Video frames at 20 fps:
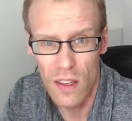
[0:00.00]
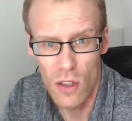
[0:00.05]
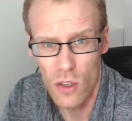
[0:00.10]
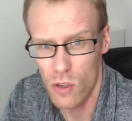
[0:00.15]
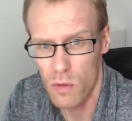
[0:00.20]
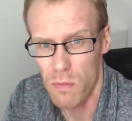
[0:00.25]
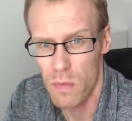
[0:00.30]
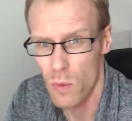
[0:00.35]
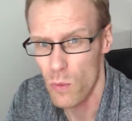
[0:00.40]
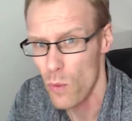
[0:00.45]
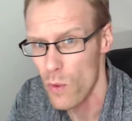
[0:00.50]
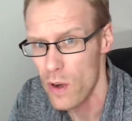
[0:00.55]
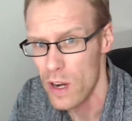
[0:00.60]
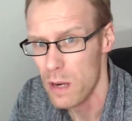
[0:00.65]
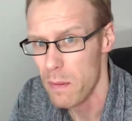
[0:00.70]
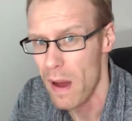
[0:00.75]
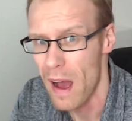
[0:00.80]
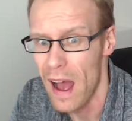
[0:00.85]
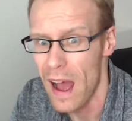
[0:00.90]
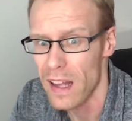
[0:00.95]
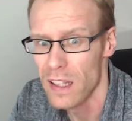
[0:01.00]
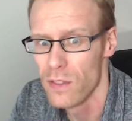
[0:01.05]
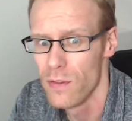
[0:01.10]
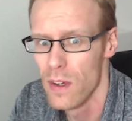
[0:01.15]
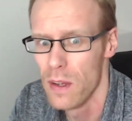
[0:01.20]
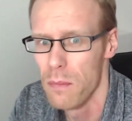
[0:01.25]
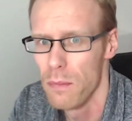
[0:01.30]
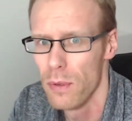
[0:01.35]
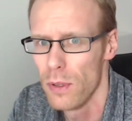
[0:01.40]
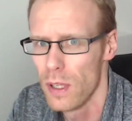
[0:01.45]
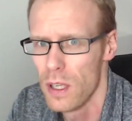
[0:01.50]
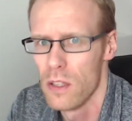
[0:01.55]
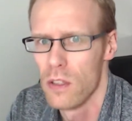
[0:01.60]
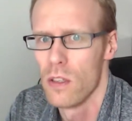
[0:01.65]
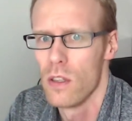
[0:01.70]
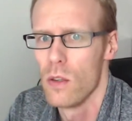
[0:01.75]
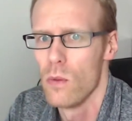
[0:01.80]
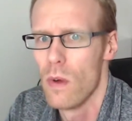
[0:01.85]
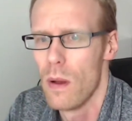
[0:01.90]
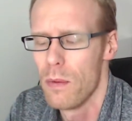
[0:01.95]
You shouldn't be worried about activating plugins
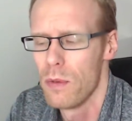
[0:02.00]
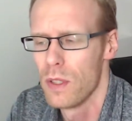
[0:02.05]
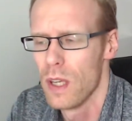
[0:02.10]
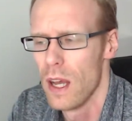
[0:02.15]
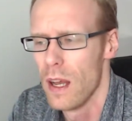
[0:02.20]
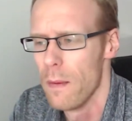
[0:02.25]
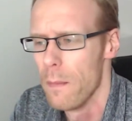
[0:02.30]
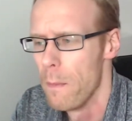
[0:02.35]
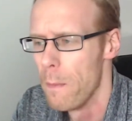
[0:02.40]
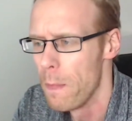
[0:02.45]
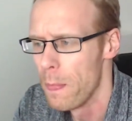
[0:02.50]
on your website.